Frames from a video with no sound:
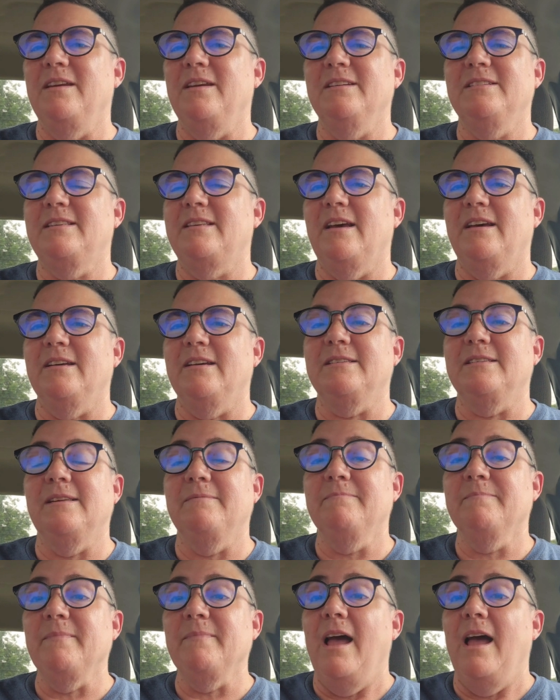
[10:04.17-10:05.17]
he says,
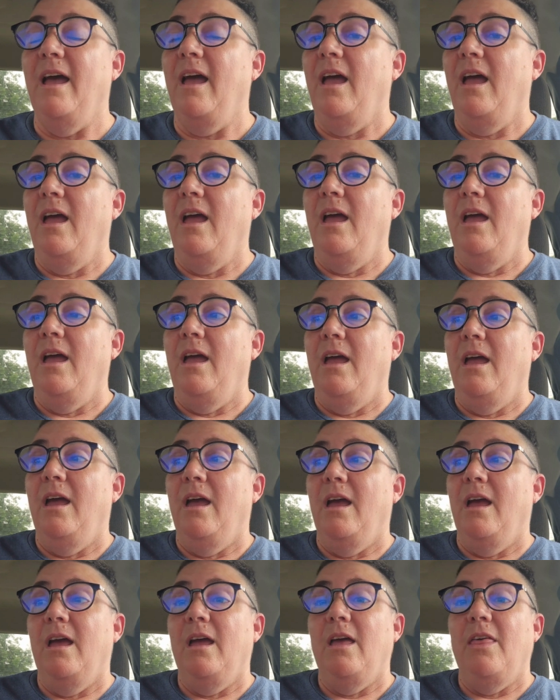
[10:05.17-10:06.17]

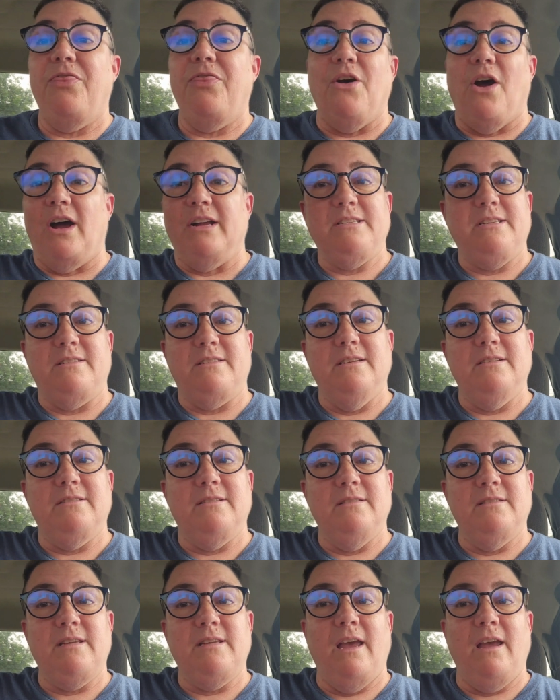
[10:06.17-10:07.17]
thoughts
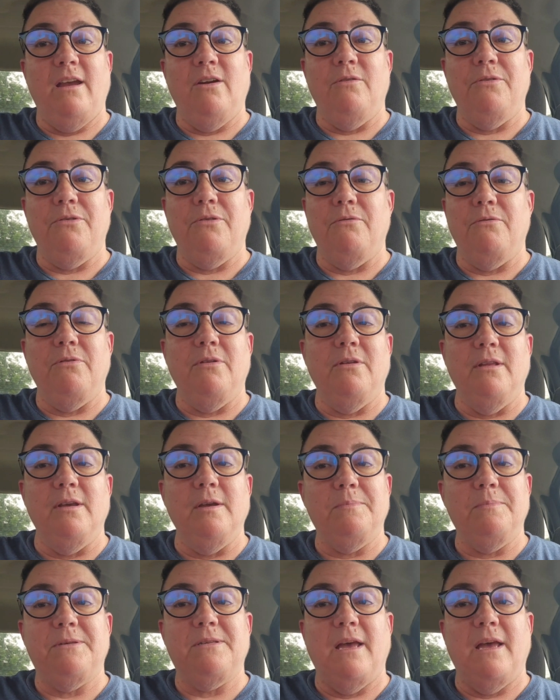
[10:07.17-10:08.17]
disentangle through the
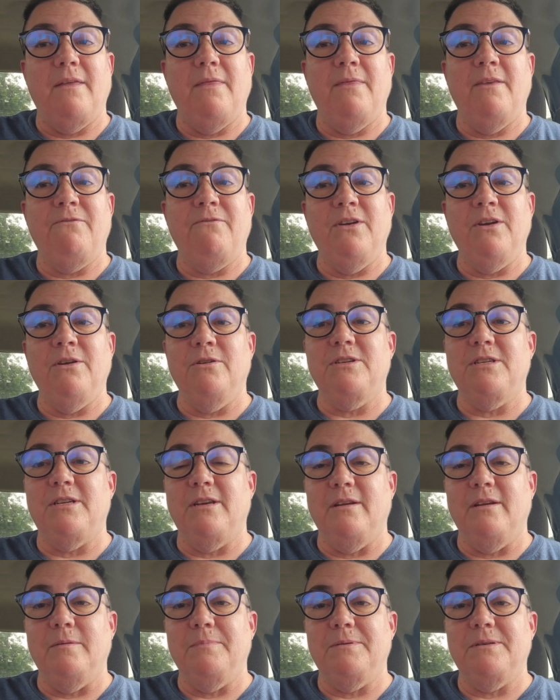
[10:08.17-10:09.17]
lips and the
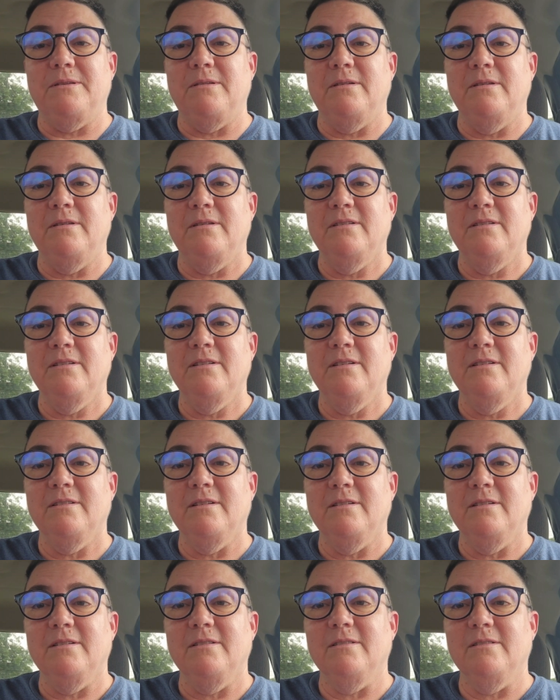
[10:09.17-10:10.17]
fingertips.
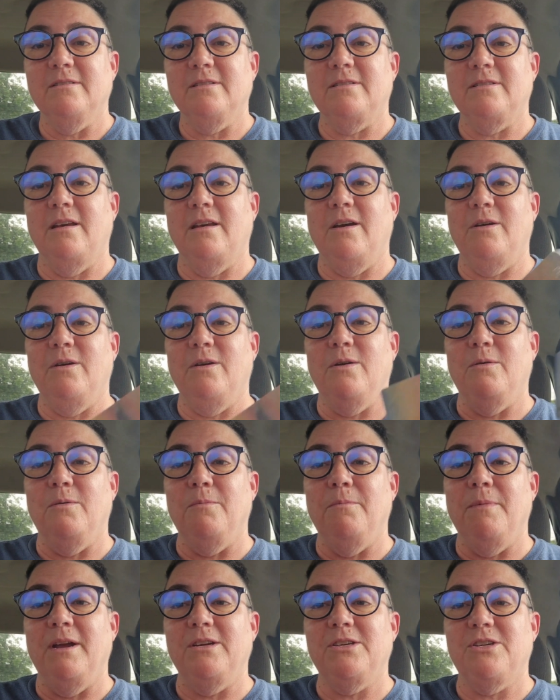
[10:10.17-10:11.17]
So
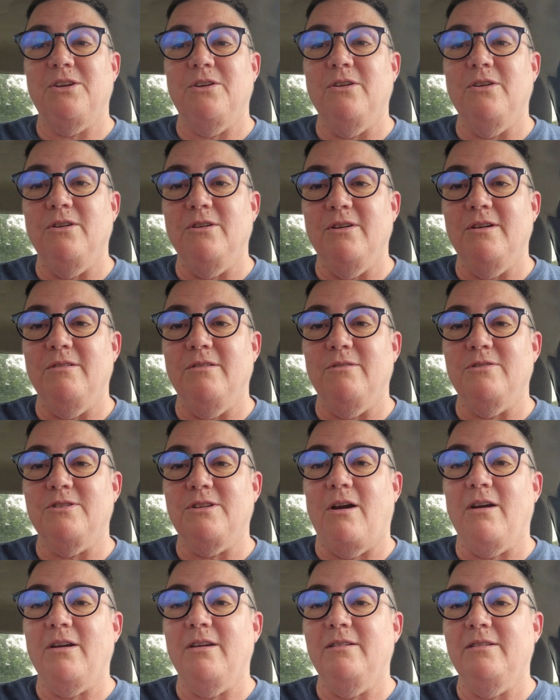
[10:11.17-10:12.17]
make sure you're either
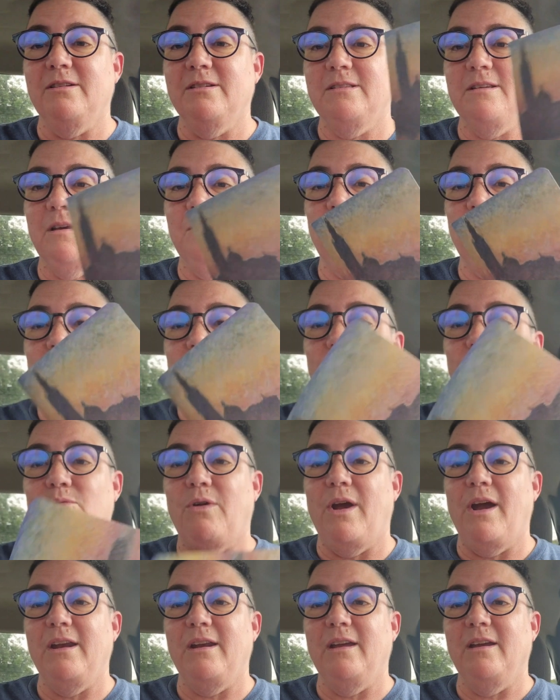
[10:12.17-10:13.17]
talking to someone or
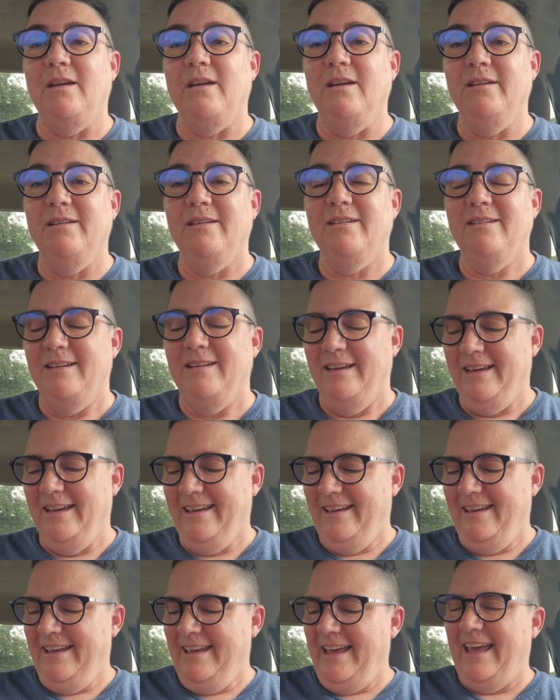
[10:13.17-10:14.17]
writing.
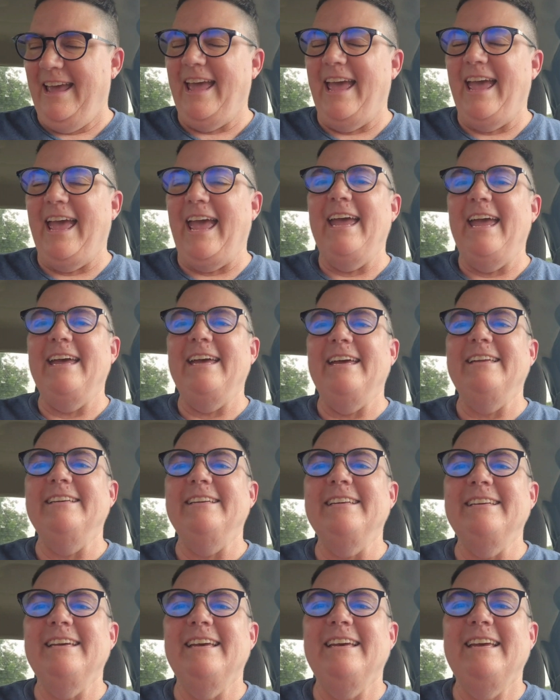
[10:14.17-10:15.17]

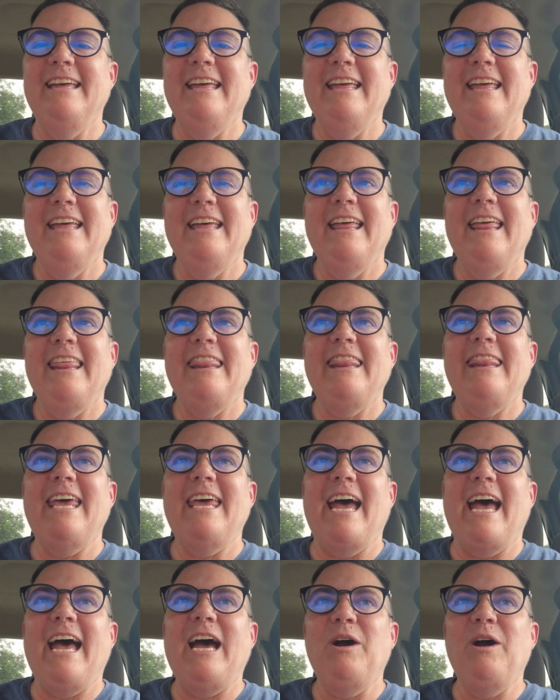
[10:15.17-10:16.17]
And
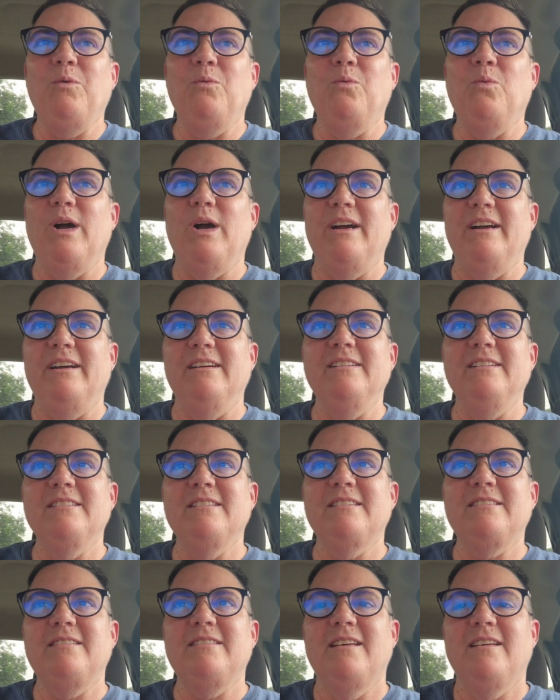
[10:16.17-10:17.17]
that
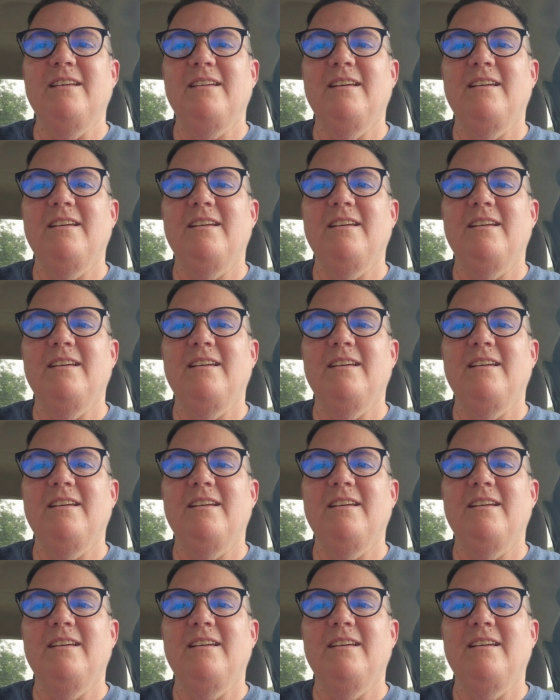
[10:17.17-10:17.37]
was,